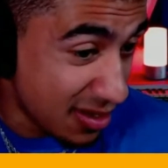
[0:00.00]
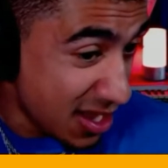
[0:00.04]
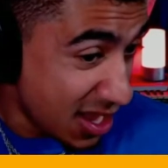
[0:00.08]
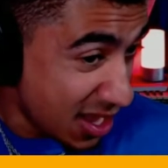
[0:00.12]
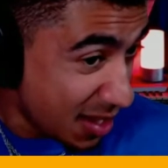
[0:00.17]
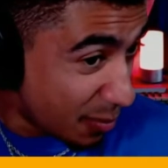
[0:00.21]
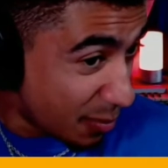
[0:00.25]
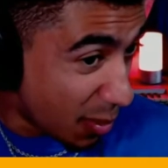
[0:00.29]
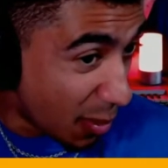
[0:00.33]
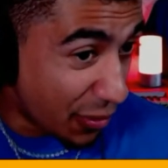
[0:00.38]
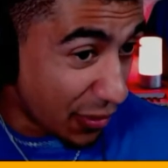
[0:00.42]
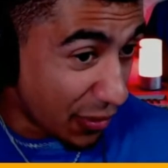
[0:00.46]

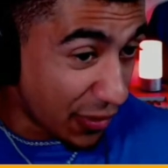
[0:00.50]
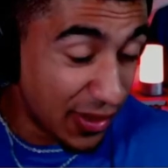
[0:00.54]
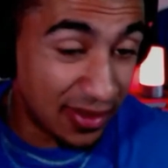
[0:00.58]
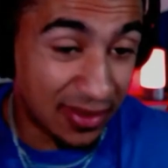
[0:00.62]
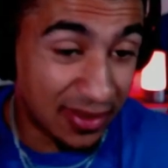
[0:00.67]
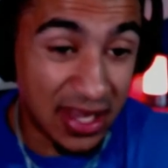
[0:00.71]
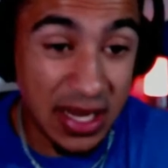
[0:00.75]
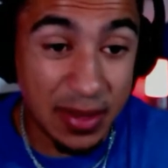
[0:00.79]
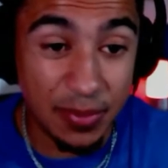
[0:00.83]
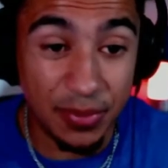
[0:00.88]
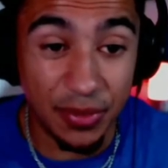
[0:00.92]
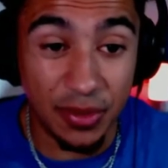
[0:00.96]
Both of these
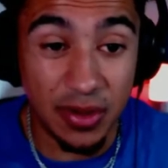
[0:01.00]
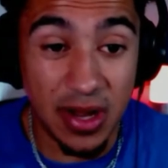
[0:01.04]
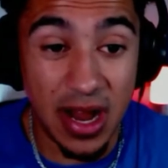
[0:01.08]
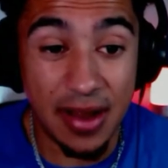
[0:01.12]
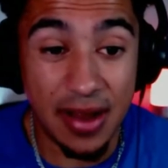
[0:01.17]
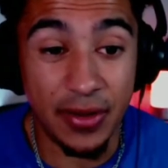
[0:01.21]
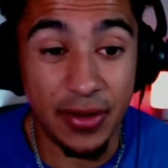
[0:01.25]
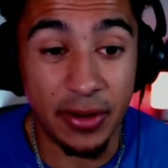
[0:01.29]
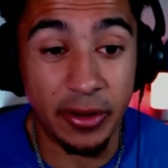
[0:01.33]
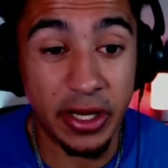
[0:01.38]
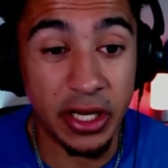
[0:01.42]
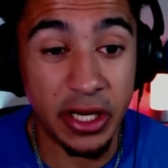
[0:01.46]
teams are not
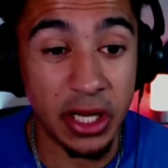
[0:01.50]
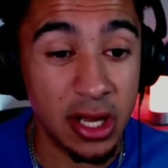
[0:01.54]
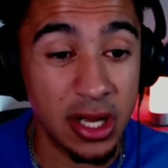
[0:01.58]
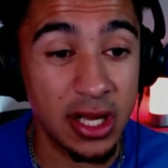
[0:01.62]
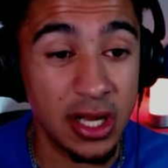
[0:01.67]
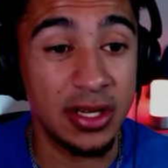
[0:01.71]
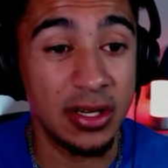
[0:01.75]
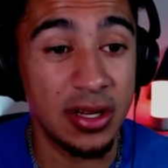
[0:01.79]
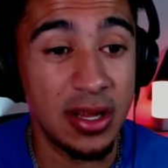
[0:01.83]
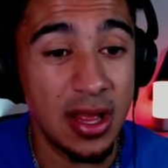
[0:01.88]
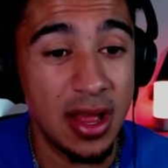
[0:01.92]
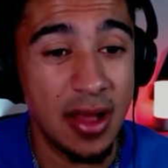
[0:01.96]
very good,
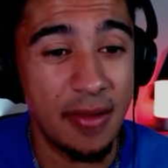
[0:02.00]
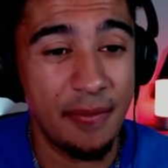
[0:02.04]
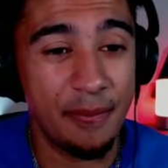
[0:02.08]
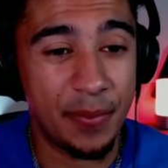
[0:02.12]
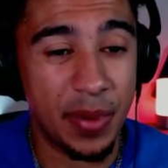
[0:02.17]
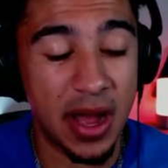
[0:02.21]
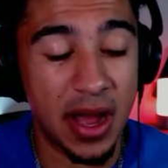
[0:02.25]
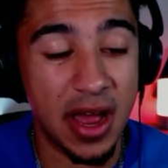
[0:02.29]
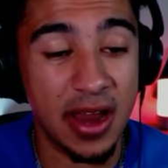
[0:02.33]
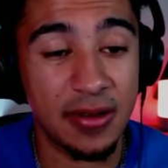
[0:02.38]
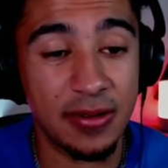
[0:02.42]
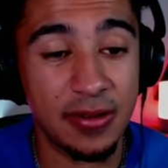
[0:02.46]

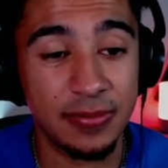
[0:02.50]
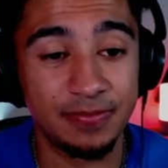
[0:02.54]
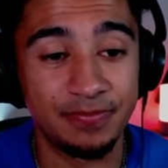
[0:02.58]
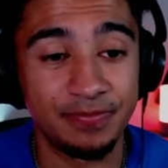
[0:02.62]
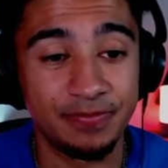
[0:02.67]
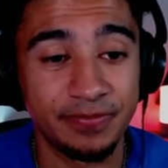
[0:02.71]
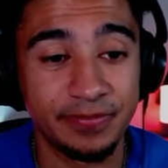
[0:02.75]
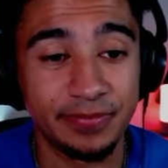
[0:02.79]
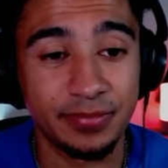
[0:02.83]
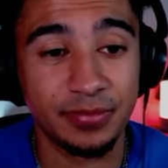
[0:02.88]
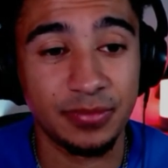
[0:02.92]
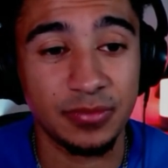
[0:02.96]
but
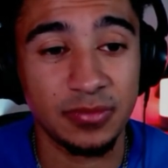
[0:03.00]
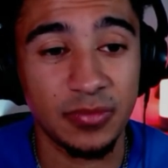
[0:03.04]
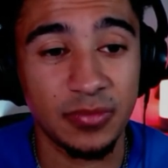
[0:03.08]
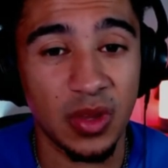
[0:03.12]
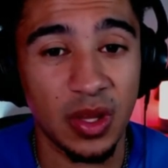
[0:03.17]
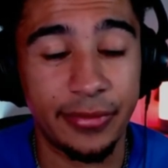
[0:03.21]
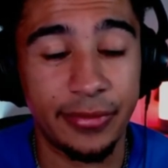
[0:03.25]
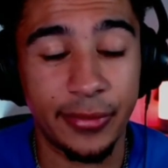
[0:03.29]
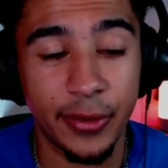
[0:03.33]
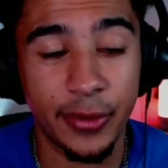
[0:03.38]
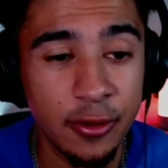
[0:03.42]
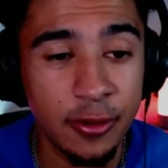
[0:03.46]

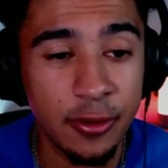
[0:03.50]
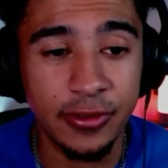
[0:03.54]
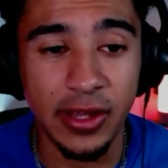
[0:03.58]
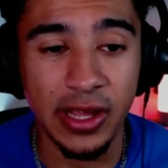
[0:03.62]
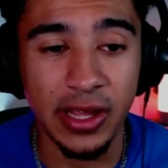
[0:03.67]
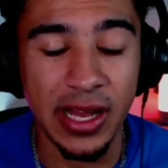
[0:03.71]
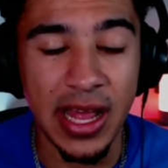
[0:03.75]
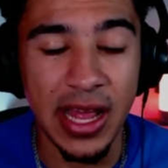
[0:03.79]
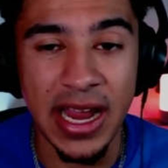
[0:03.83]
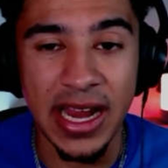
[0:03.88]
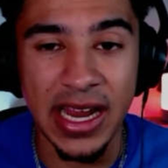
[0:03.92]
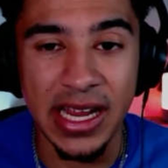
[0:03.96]
for
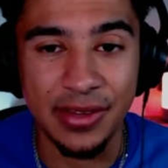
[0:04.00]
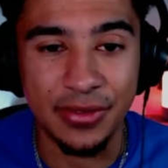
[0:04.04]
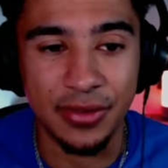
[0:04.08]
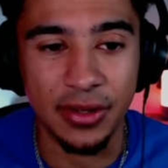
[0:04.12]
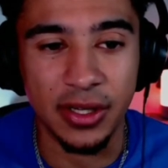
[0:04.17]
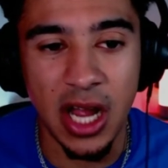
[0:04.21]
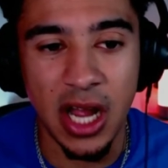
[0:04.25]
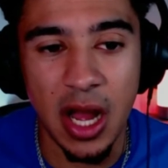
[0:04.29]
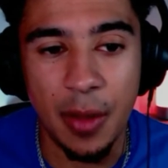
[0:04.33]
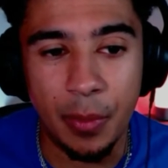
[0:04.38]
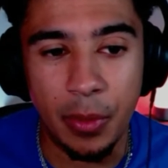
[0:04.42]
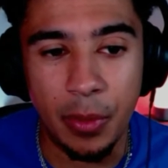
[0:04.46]
UCLA, it's a
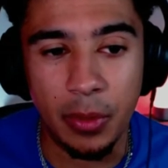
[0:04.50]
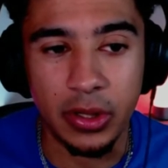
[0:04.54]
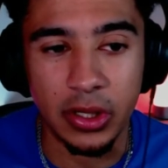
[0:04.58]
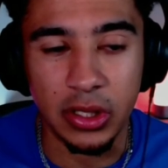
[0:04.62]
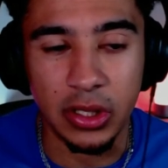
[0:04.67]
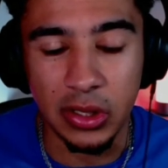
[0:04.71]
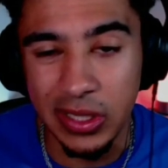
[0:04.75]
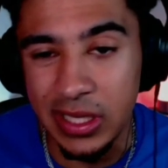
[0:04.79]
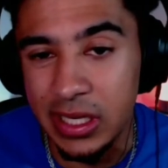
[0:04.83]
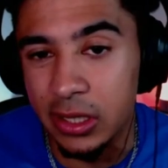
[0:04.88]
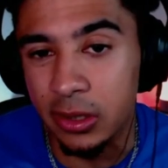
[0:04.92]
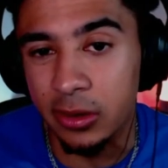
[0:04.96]
couple
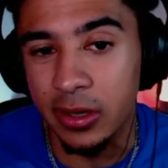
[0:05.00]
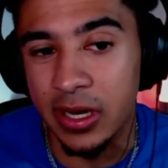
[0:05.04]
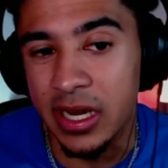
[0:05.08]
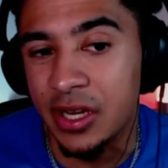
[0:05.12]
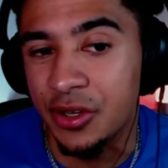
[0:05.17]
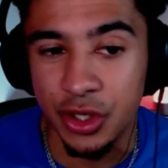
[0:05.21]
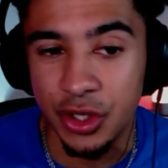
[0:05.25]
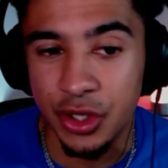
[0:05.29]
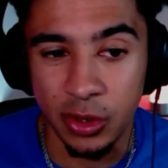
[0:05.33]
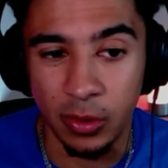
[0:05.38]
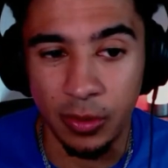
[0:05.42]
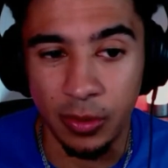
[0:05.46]
clear
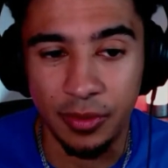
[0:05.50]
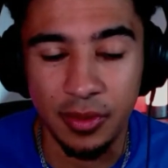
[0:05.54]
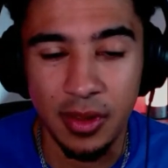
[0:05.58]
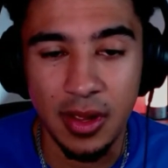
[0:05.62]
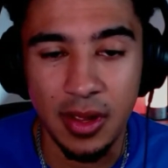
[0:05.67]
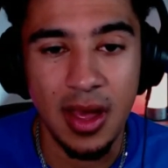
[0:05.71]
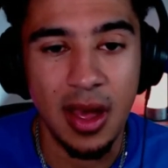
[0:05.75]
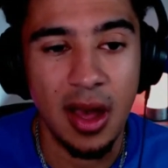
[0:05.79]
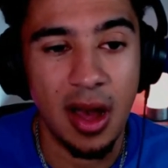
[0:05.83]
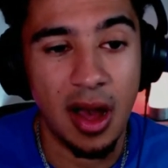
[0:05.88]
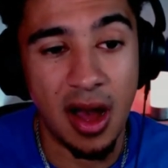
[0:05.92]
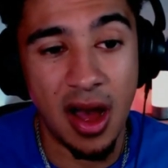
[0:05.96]
issues.
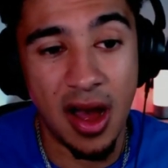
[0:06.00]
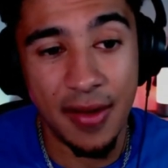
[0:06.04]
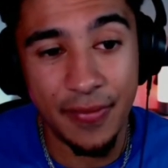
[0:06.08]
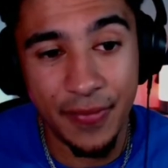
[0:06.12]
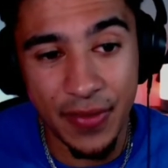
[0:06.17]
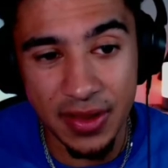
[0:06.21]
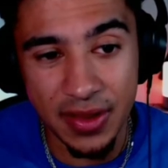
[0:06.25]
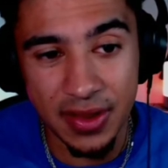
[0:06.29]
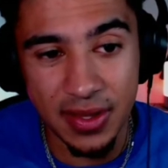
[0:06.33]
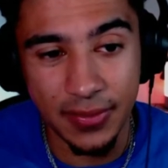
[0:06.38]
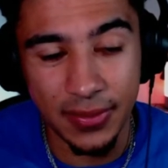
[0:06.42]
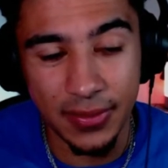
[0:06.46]

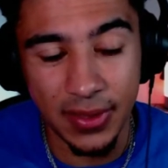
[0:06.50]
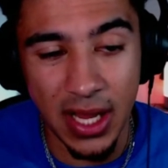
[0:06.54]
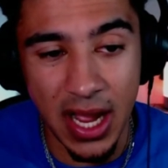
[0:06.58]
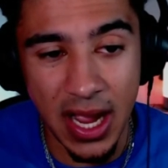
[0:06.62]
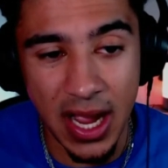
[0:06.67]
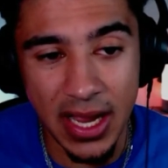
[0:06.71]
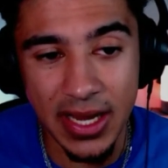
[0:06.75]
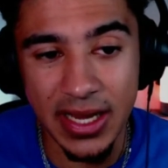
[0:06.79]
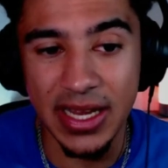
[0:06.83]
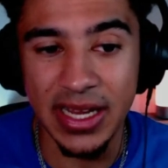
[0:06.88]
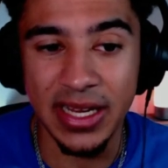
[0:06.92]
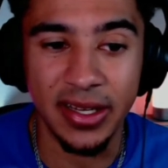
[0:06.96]
Offensive
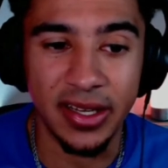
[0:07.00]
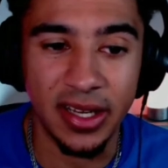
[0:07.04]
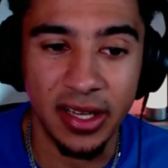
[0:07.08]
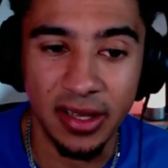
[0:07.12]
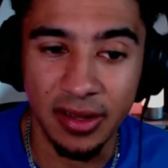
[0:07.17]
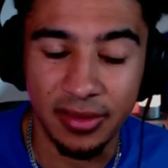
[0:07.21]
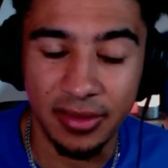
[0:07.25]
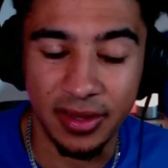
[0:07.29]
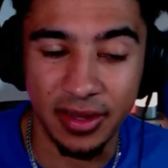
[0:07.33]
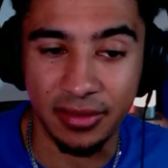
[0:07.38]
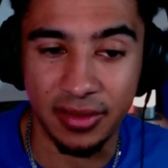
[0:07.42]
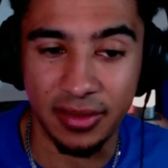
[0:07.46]
line,
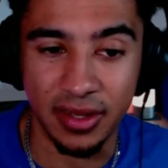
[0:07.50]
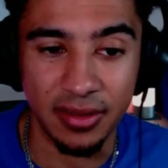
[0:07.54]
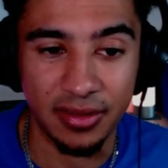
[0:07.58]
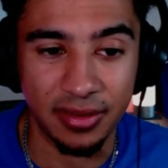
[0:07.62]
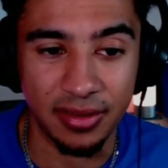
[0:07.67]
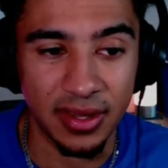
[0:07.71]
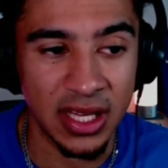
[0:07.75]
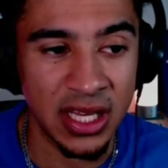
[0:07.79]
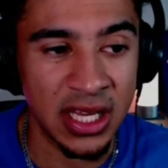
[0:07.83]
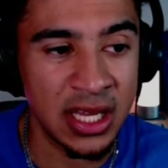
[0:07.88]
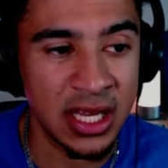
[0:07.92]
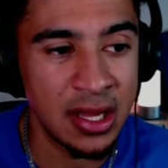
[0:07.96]

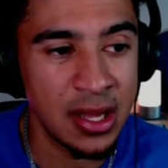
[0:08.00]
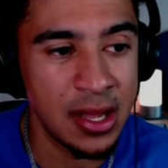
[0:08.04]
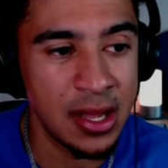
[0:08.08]
inconsistency